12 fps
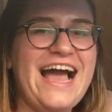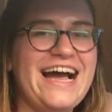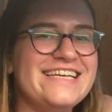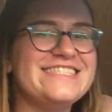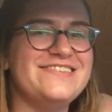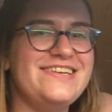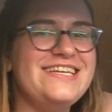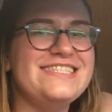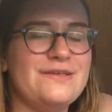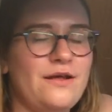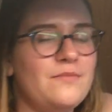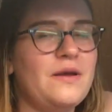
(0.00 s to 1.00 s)
Yeah,
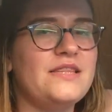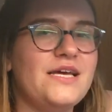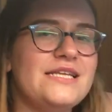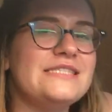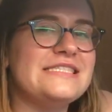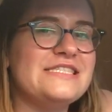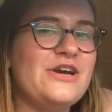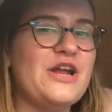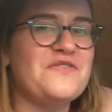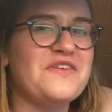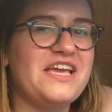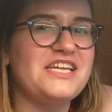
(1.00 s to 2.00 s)
Savannah's all about that instant
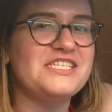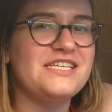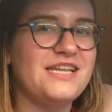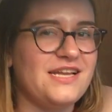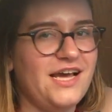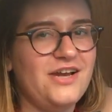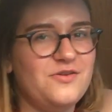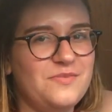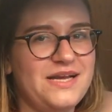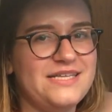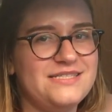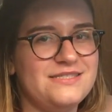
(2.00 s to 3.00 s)
gratification, and I don't
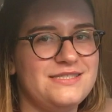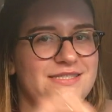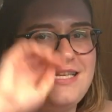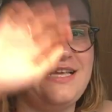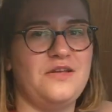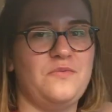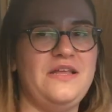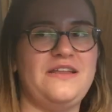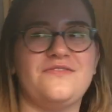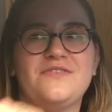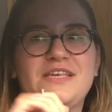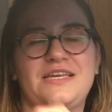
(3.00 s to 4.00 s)
mind sitting and
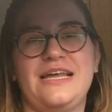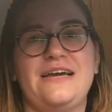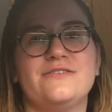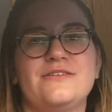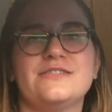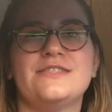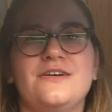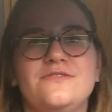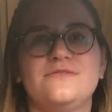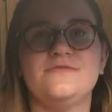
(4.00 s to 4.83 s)
waiting for like an hour or so.